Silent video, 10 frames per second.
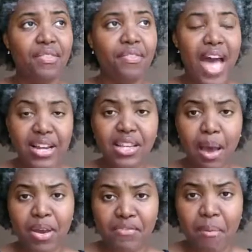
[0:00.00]
that's
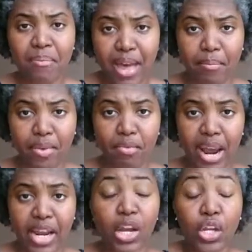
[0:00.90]
coming from them,
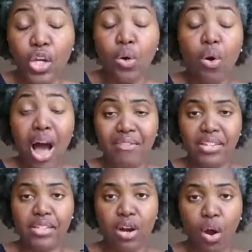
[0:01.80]
right? You
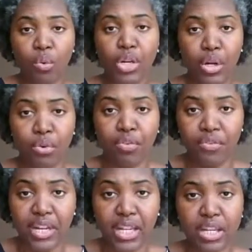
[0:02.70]
obviously are owning your own
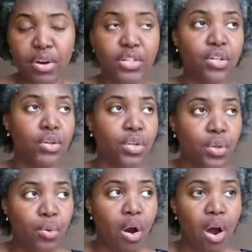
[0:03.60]
feelings, right? So
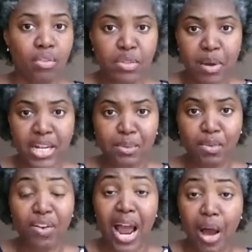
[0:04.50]
you are responsible
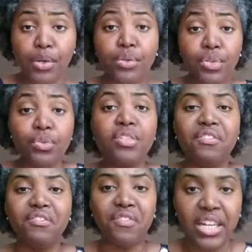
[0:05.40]
for how you choose to
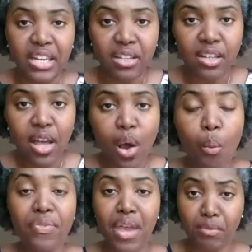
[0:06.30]
feel
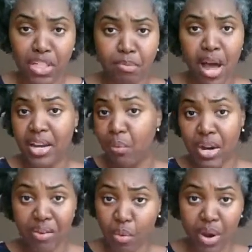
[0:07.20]
when they respond in
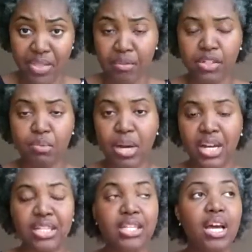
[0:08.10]
whatever way they
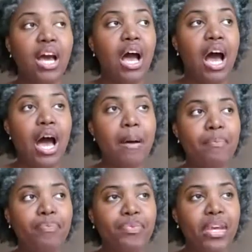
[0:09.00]
respond.
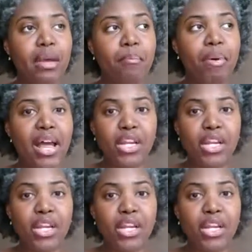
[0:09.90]
But